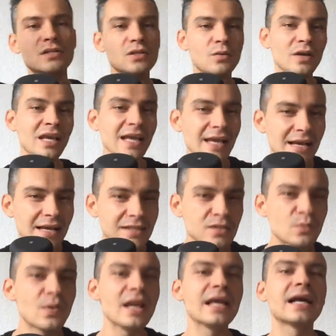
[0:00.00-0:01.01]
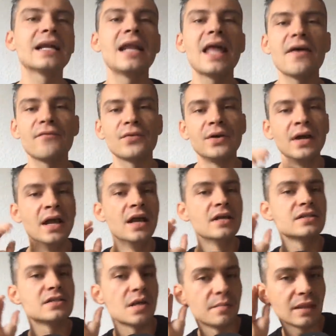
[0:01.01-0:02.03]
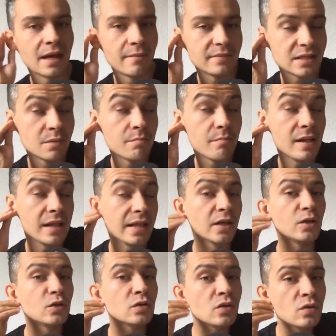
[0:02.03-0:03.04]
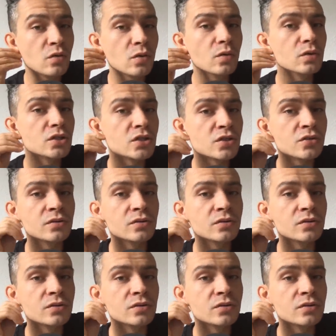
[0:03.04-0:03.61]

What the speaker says: So he is really clever sometimes in building huge,